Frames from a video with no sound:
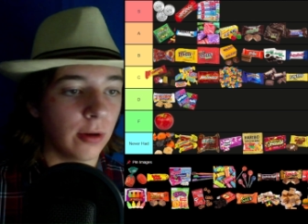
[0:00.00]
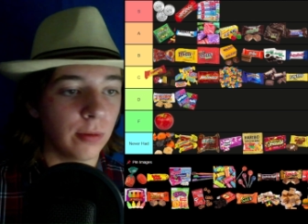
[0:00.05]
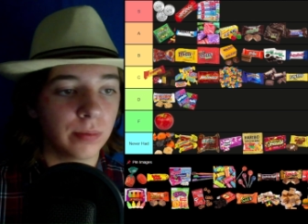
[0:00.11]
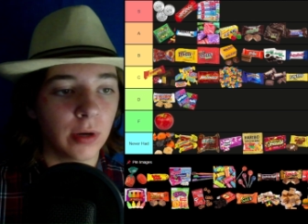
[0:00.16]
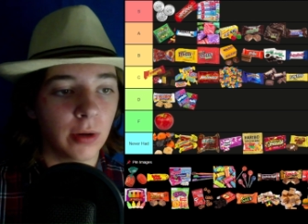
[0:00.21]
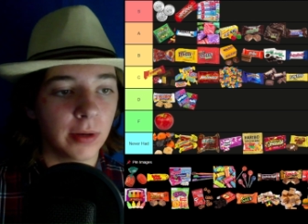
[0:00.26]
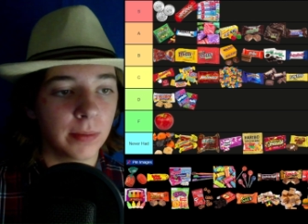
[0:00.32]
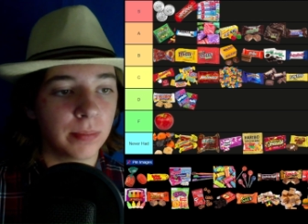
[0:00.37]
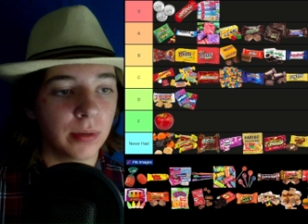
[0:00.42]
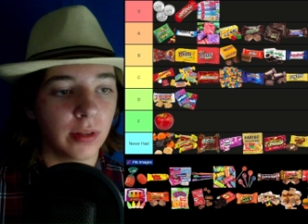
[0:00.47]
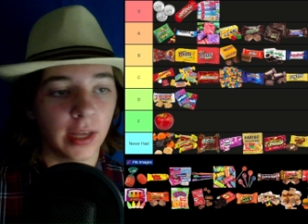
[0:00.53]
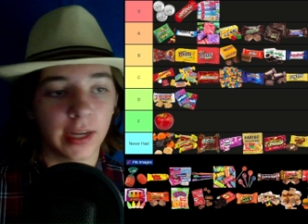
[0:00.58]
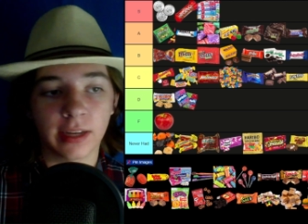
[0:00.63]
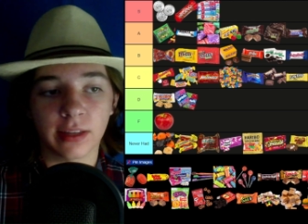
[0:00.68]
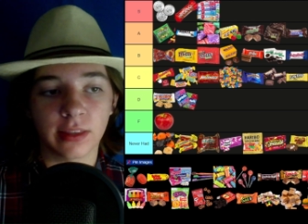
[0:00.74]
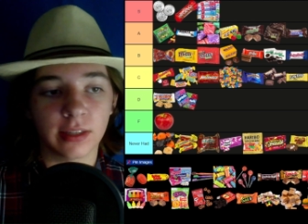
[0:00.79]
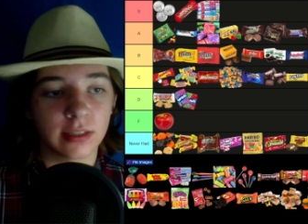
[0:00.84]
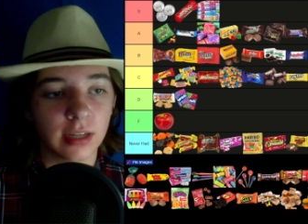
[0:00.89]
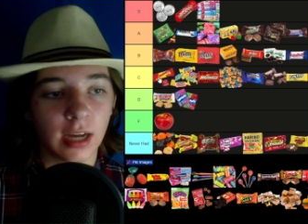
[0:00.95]
I'll probably probably put like
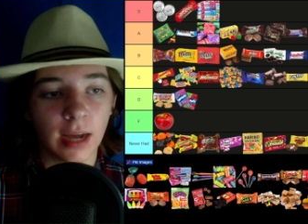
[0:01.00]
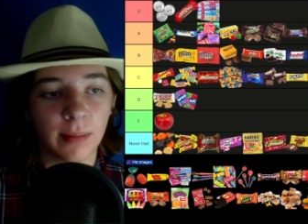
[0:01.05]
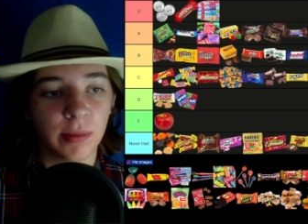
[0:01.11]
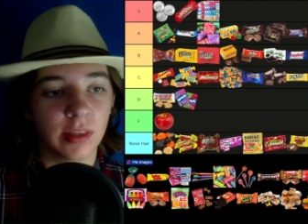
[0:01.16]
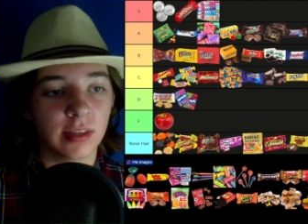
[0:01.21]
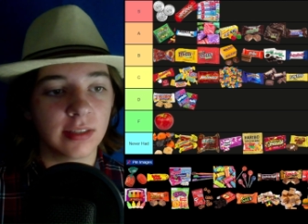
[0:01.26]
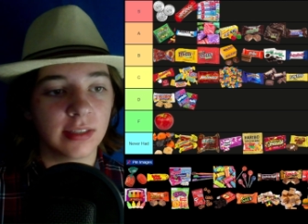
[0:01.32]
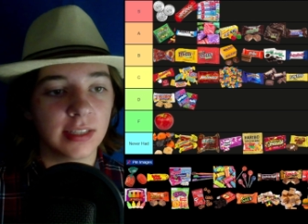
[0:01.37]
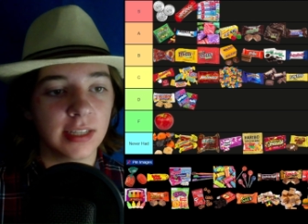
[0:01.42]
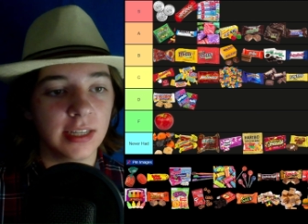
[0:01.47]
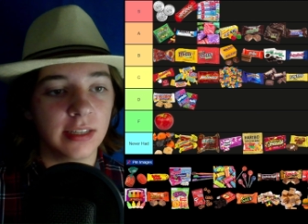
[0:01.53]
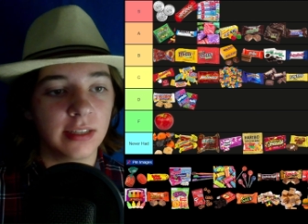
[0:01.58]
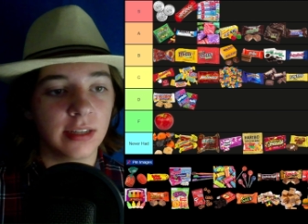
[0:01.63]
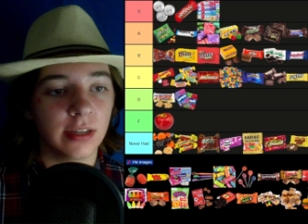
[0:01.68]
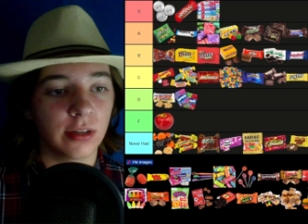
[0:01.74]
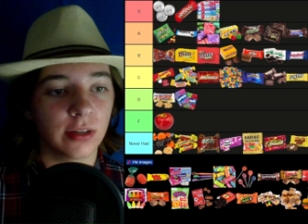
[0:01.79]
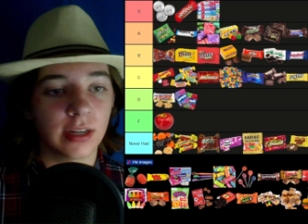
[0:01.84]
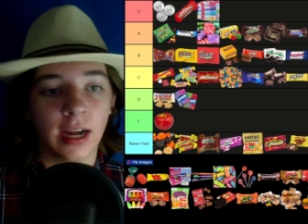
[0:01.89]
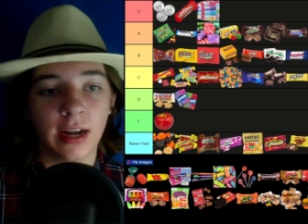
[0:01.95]
at the top of the C
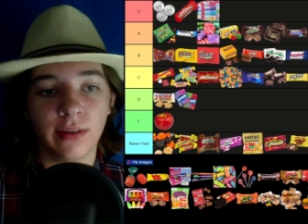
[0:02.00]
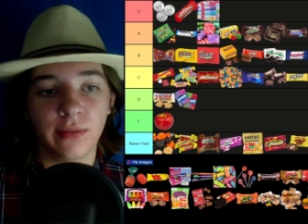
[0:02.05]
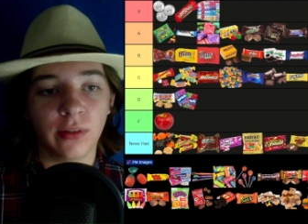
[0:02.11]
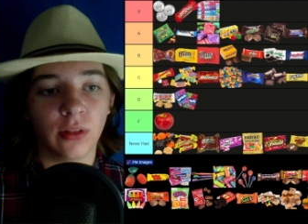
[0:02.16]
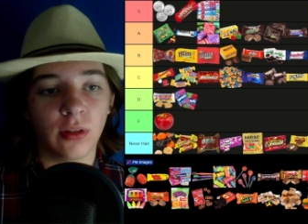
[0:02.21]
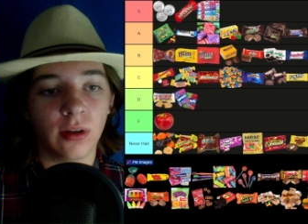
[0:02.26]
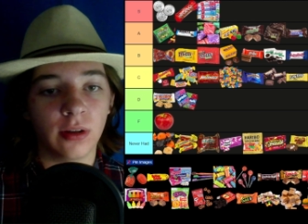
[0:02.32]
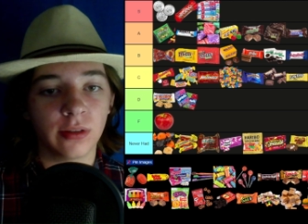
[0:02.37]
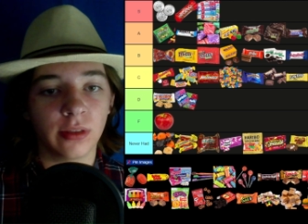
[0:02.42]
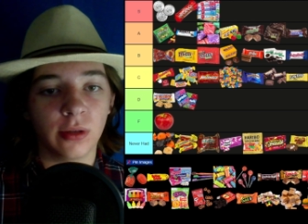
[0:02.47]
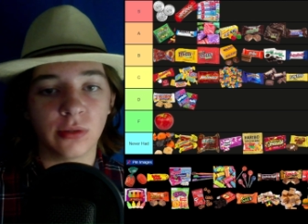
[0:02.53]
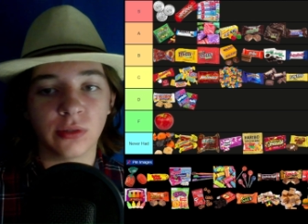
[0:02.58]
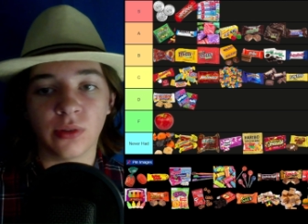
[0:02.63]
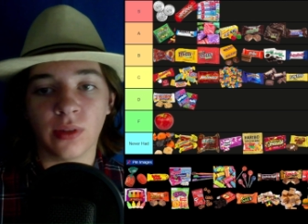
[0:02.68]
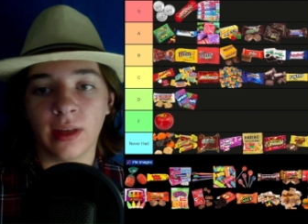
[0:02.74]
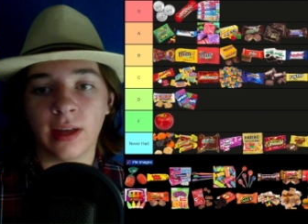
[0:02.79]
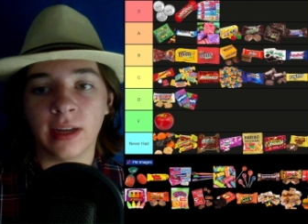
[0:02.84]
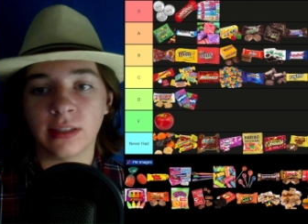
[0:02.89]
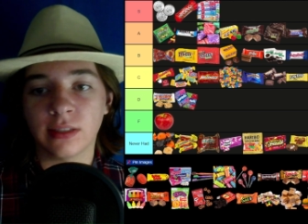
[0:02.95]
tier, kind of along those
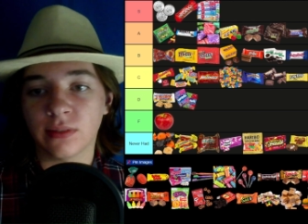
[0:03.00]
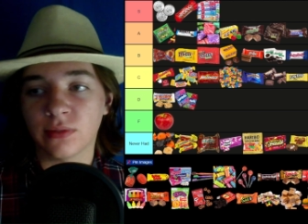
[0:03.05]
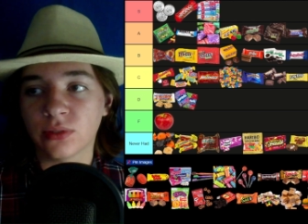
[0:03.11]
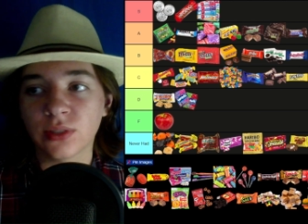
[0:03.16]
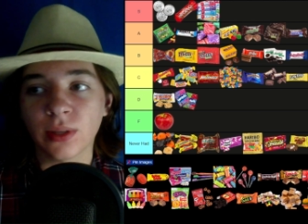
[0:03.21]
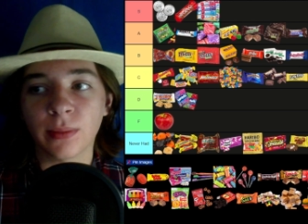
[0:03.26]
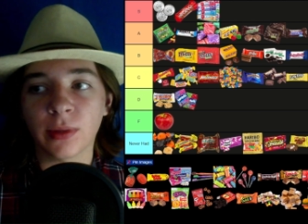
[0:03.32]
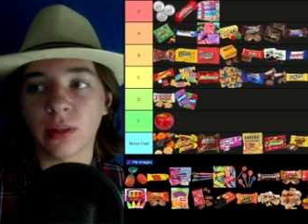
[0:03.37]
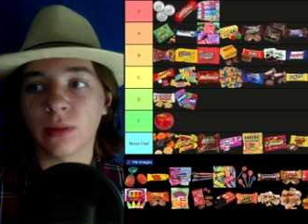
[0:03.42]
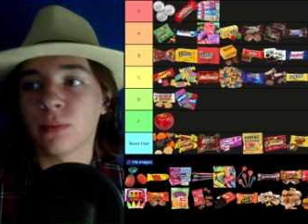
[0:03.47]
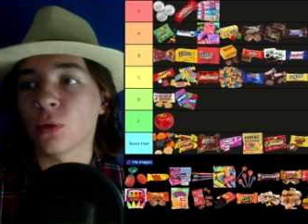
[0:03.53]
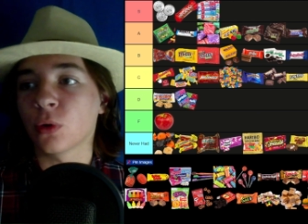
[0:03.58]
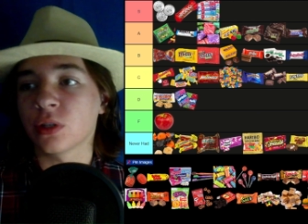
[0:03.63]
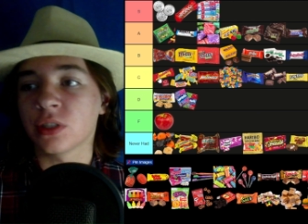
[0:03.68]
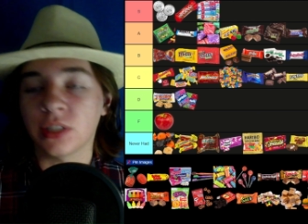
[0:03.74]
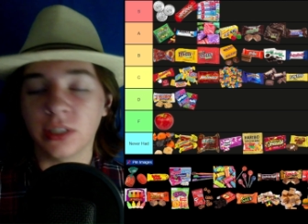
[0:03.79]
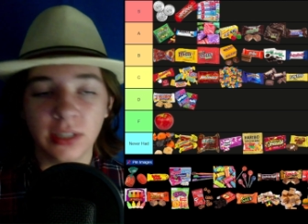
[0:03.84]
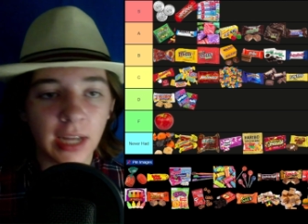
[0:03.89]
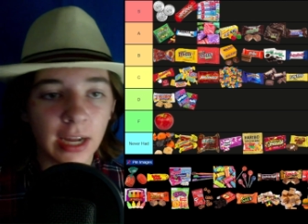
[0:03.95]
lines of some of the more
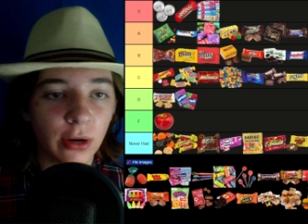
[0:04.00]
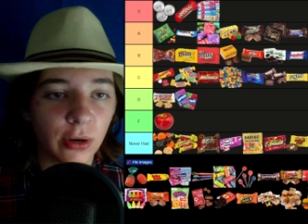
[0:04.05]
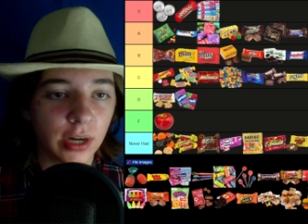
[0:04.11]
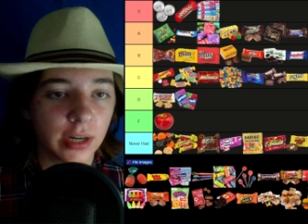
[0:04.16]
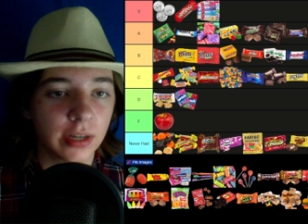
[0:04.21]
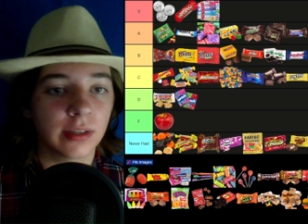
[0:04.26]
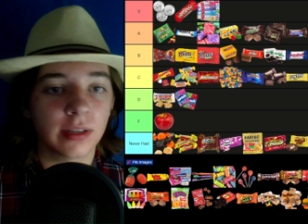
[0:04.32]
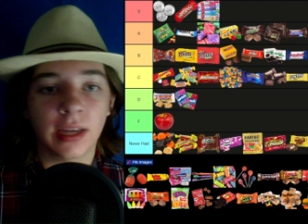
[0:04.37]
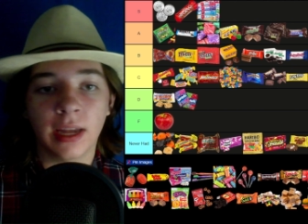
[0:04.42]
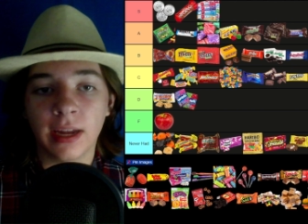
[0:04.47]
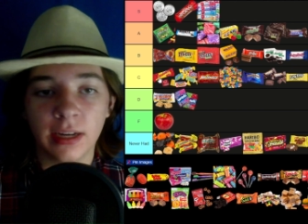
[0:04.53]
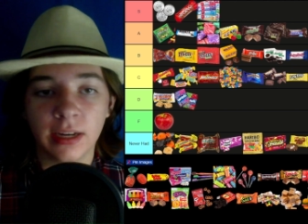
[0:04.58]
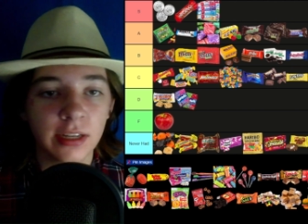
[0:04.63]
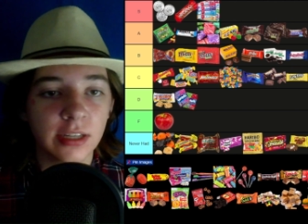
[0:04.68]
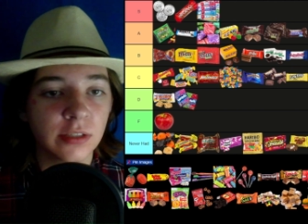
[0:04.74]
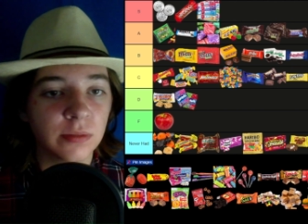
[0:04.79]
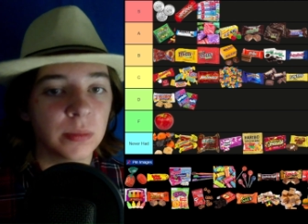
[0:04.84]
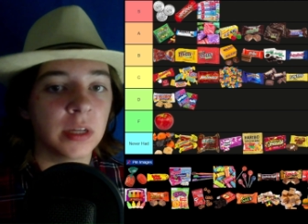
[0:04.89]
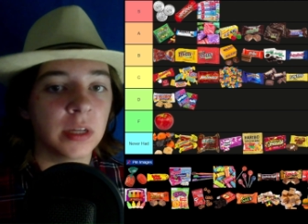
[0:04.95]
generic
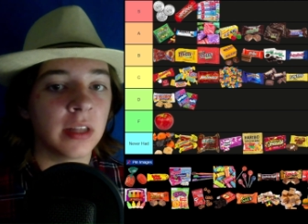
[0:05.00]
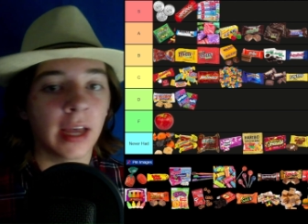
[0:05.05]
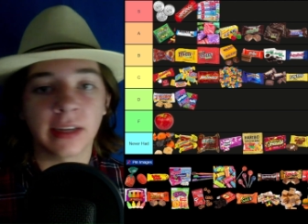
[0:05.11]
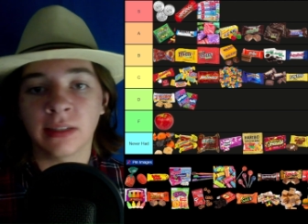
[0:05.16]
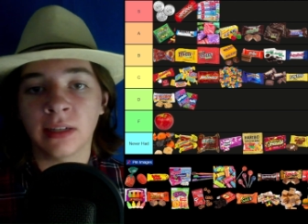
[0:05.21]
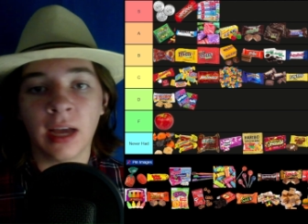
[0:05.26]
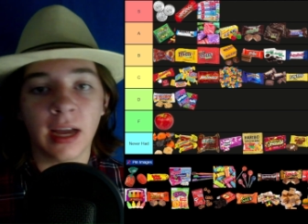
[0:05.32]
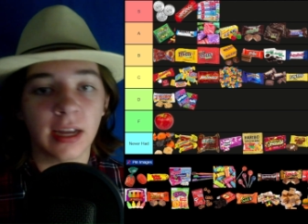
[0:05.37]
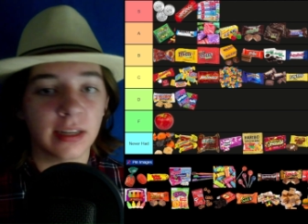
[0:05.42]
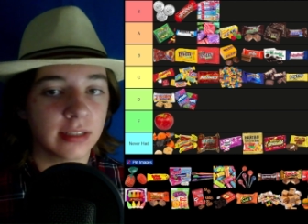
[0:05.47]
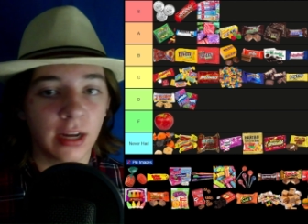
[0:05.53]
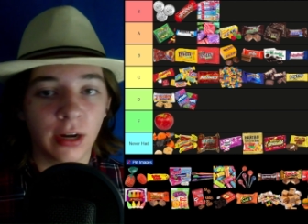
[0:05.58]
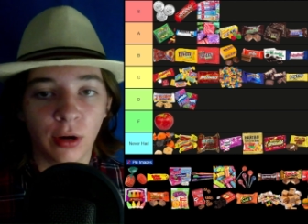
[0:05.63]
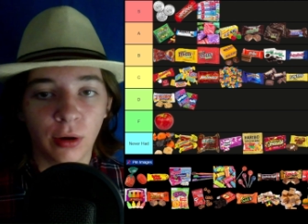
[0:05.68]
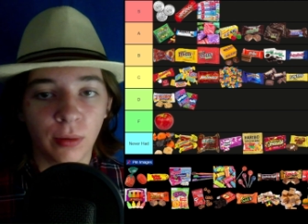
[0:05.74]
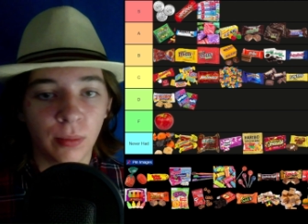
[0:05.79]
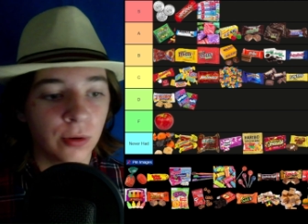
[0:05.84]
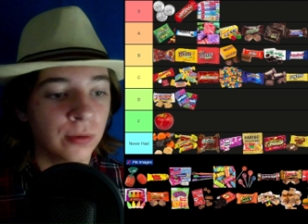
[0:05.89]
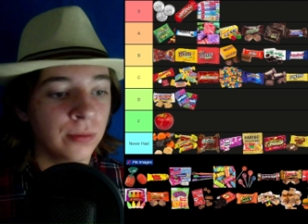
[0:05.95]
candies, but like not
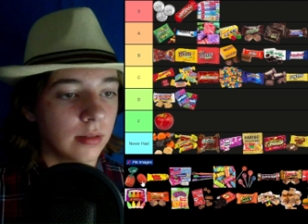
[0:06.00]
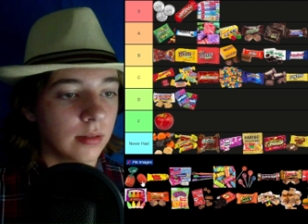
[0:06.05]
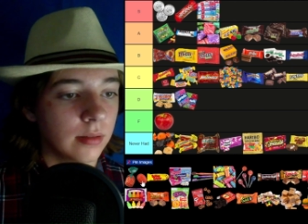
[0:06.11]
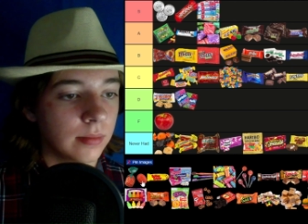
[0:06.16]
terrible.